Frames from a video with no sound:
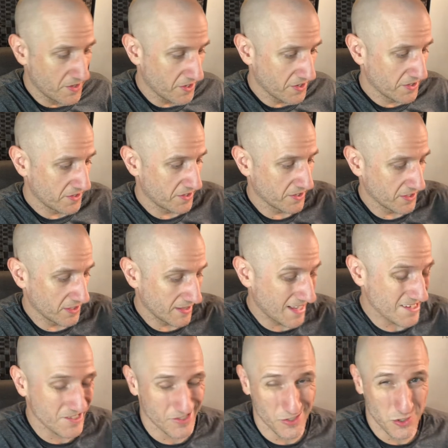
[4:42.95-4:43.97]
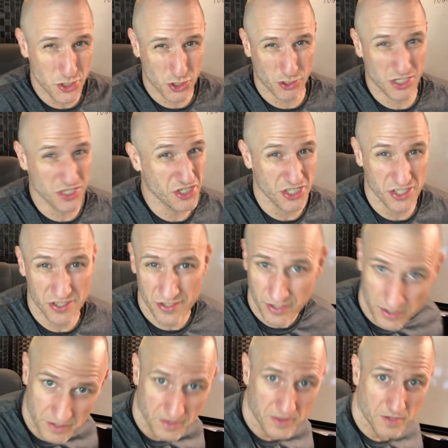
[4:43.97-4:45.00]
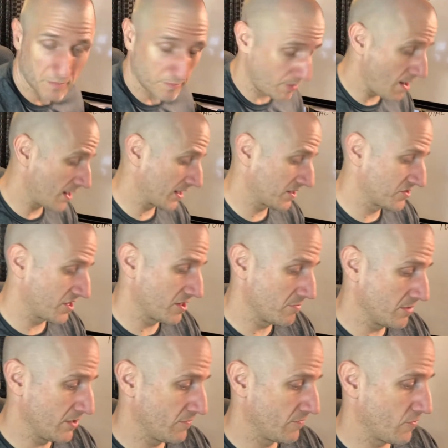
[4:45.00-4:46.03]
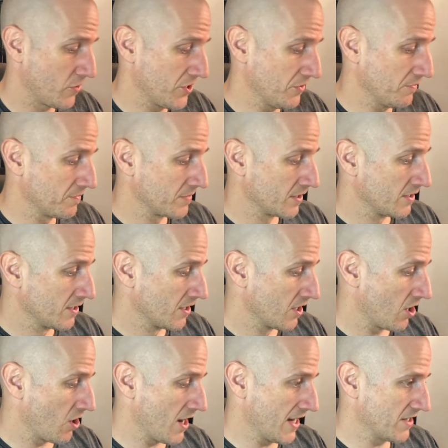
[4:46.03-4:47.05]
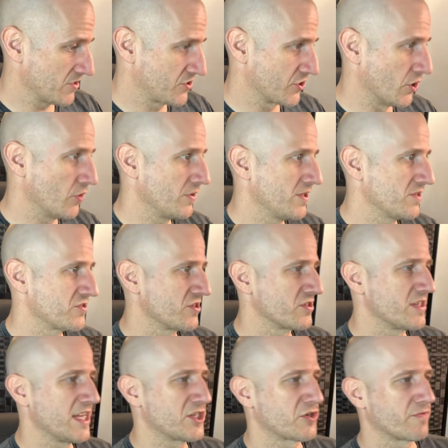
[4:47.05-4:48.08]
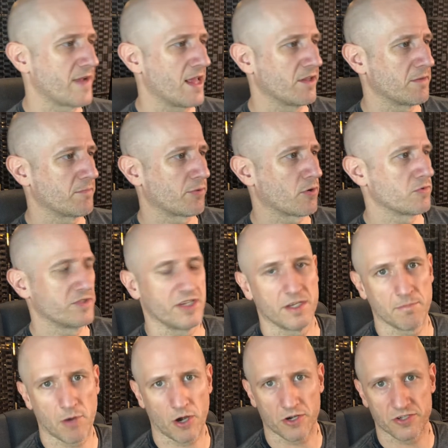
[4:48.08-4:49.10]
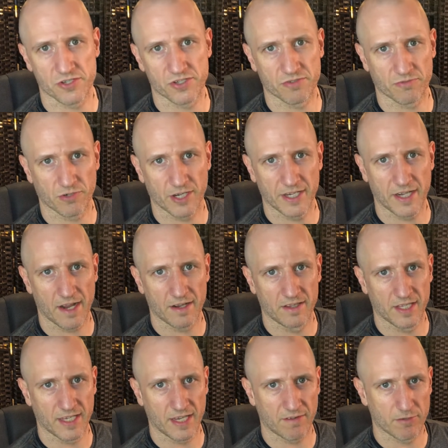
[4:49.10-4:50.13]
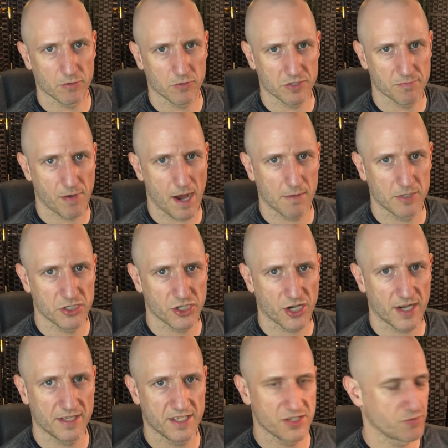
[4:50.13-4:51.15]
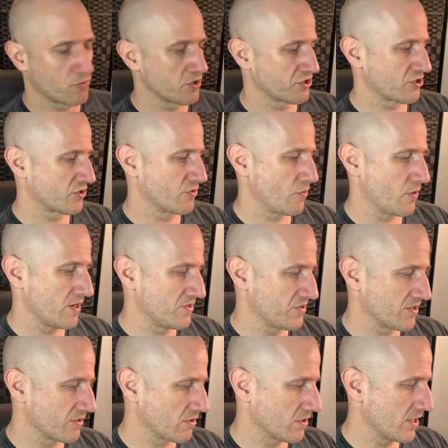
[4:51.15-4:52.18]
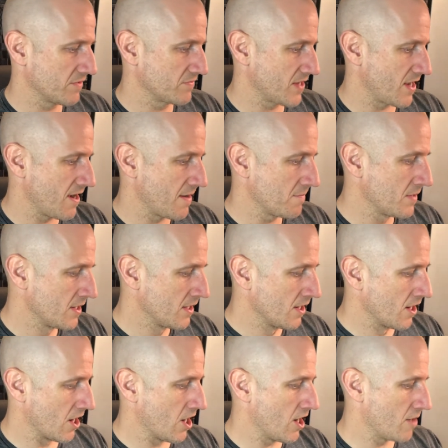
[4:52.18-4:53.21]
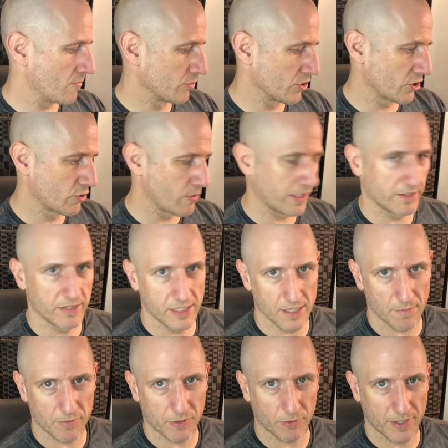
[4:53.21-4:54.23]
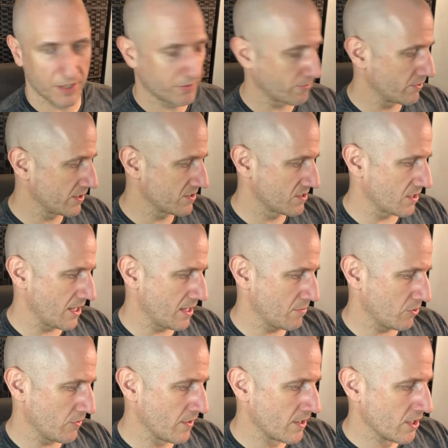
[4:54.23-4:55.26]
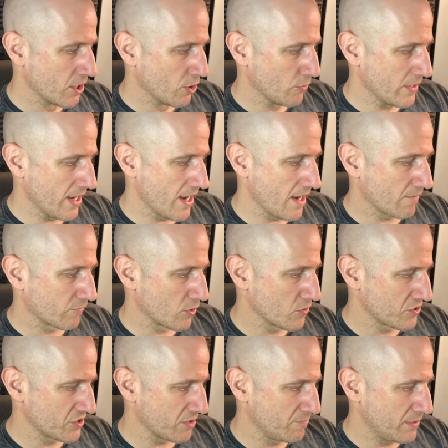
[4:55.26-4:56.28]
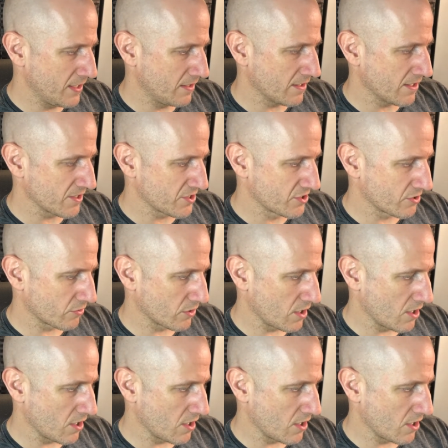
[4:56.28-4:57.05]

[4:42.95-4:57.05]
the less nutritious the product's gonna be for you. All right, so this is Nature Valley protein bars, right? I think everyone's probably tried these once or twice in their lifetime. Real quickly, let me read through this label. We have roasted peanuts,